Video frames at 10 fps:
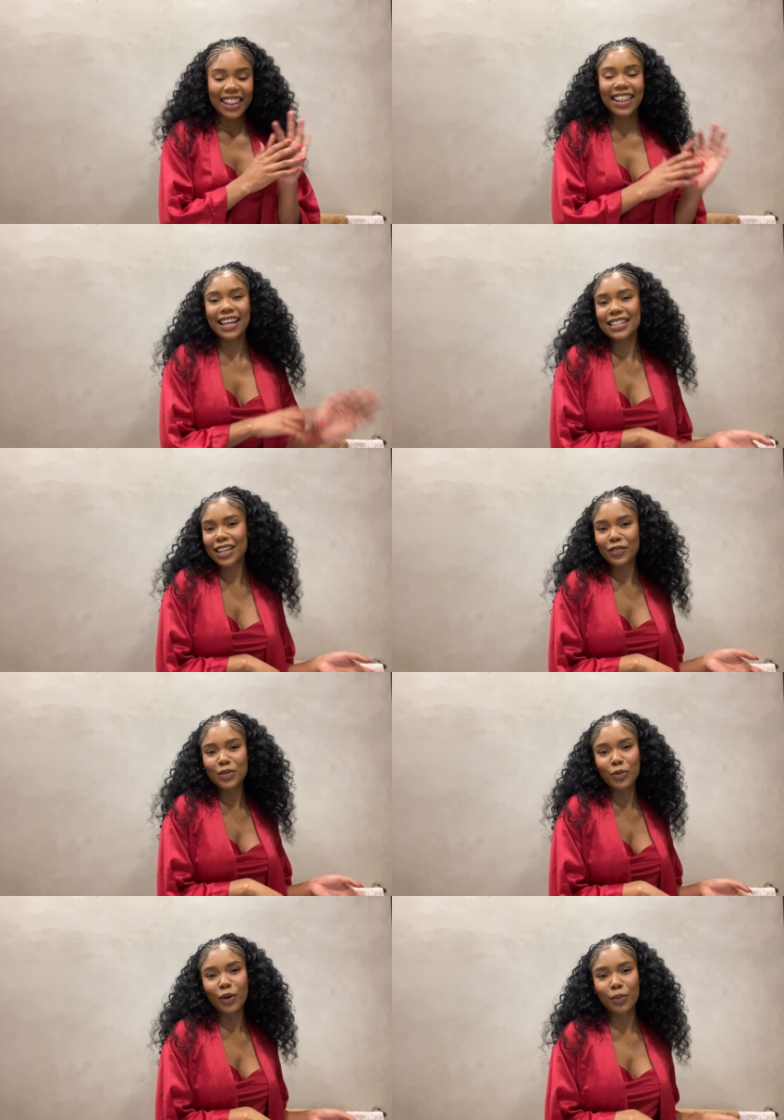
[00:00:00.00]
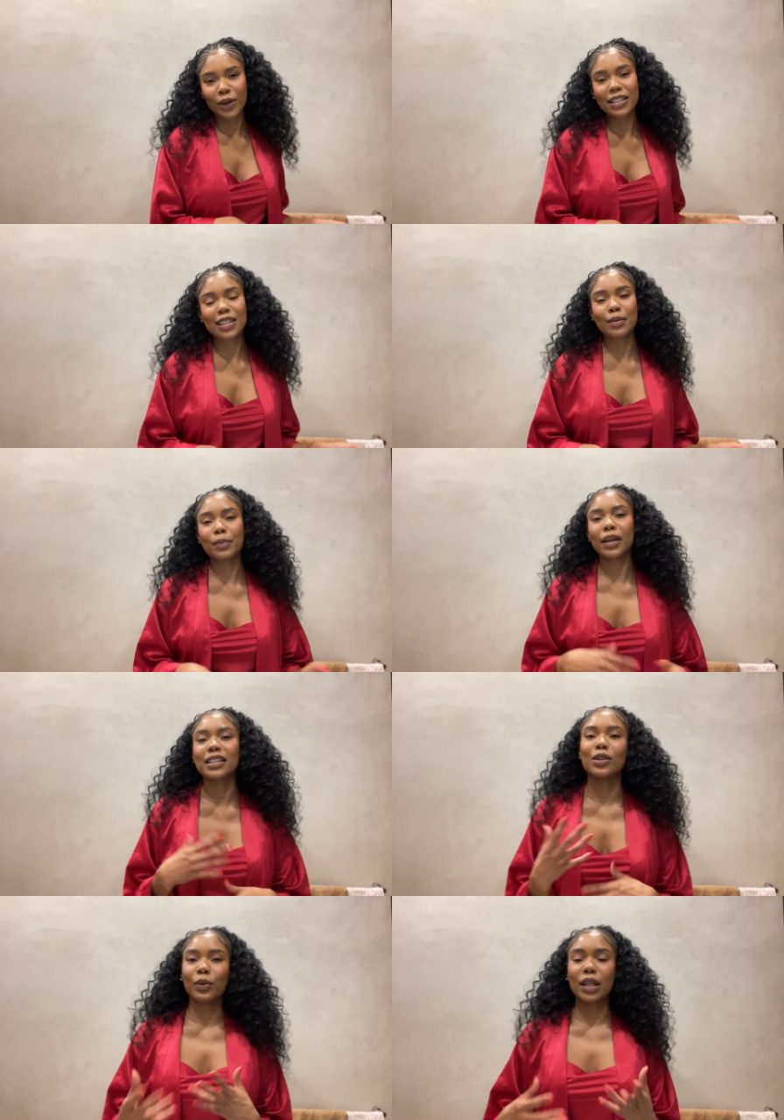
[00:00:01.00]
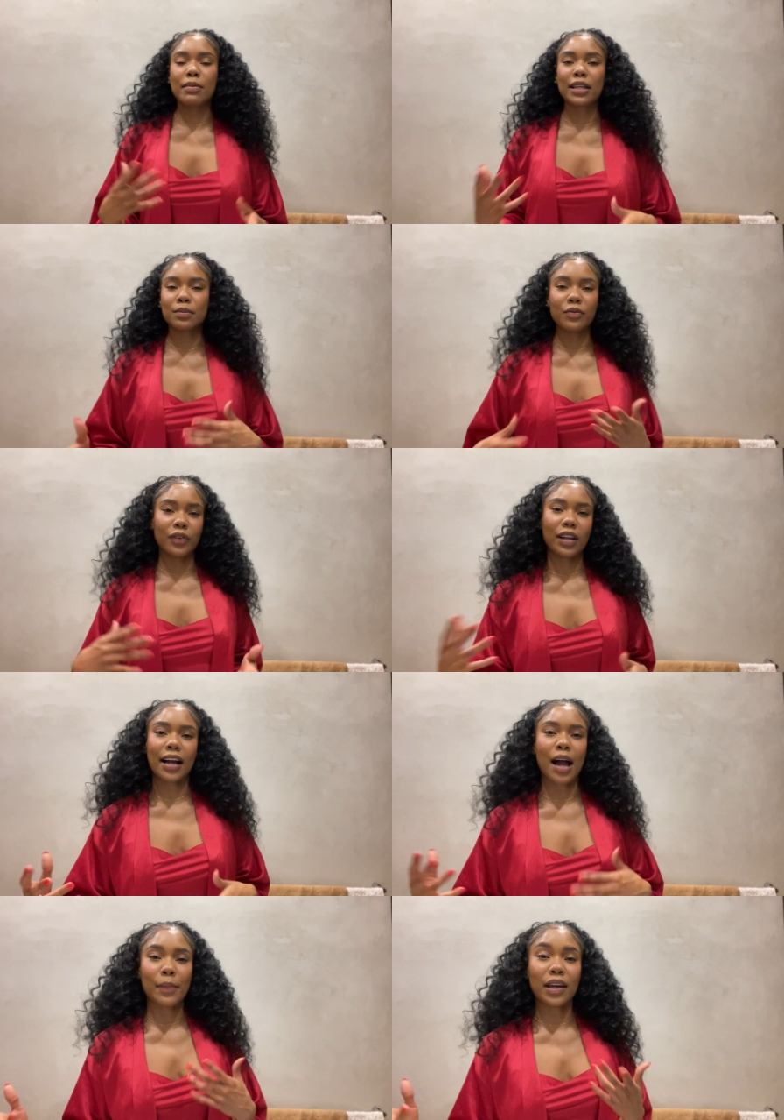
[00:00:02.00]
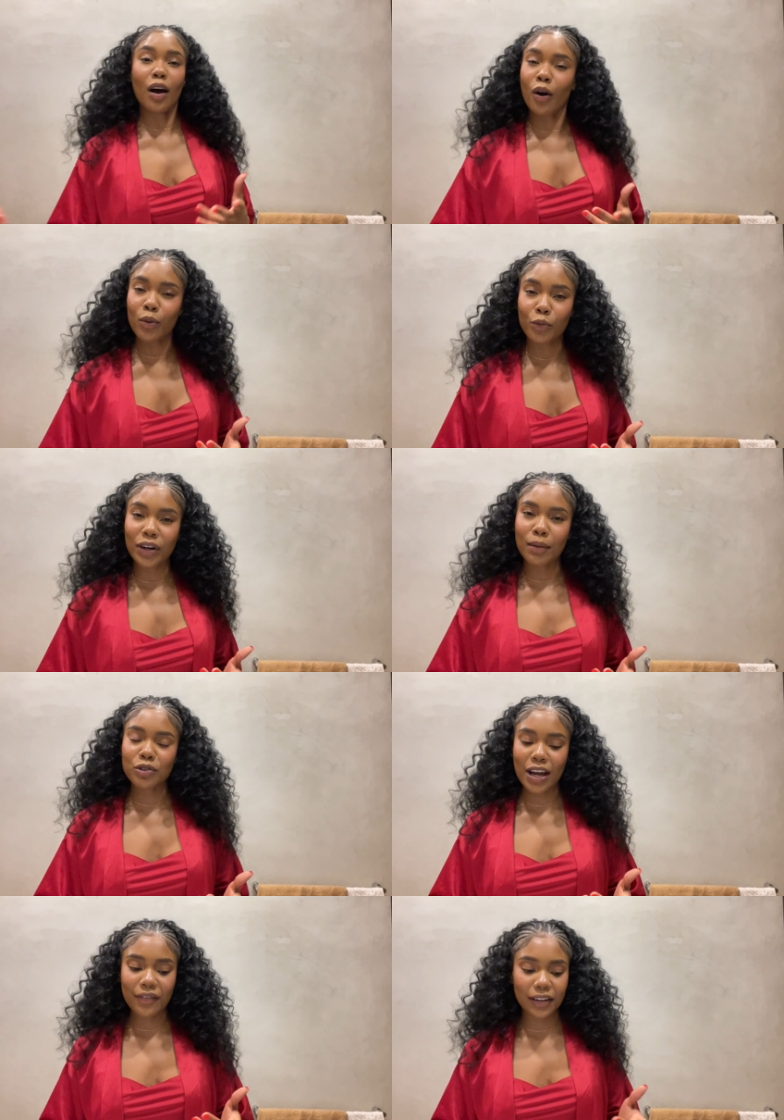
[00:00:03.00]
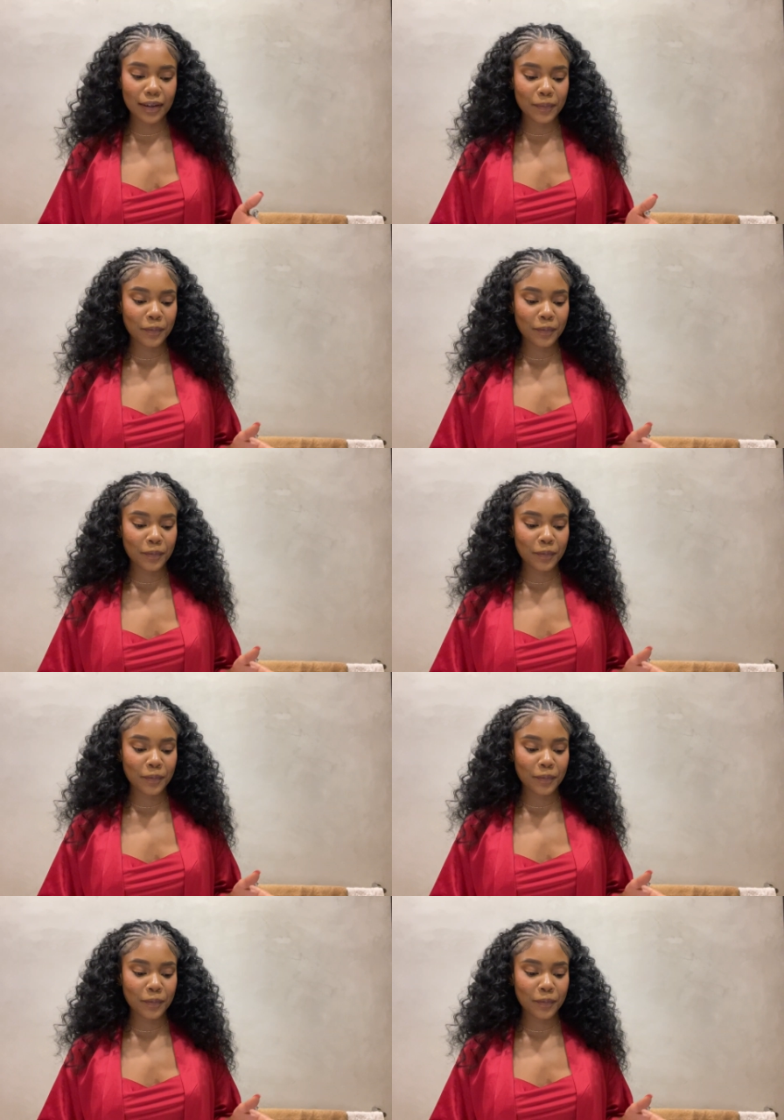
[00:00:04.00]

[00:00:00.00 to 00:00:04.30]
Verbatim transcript: that stuff is more important to me because it really makes me feel like I'm at home when I'm traveling,